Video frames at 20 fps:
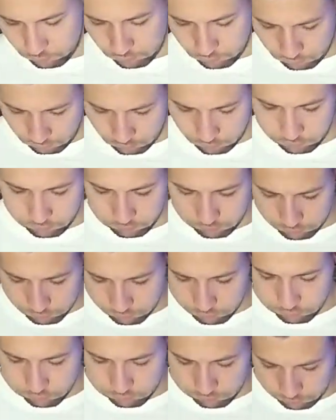Keep that
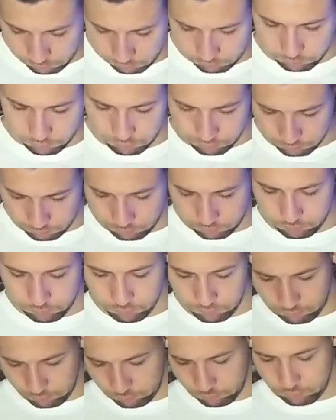sugar spice,
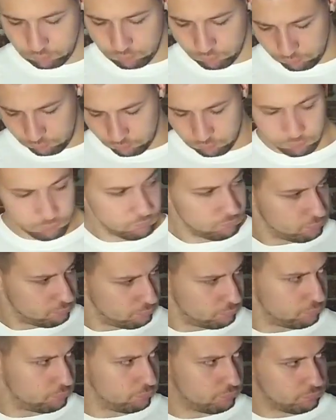yeah. For the
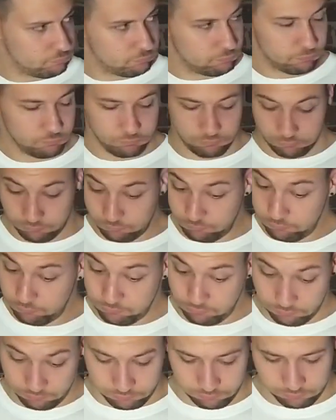bros, yeah. I
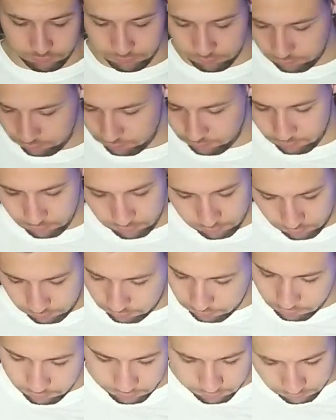do nothing twice,
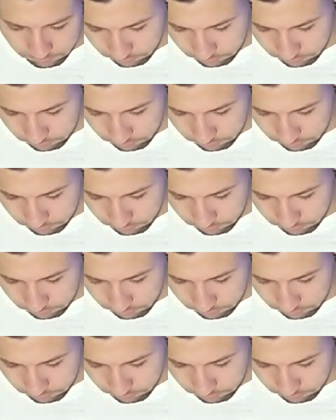yeah.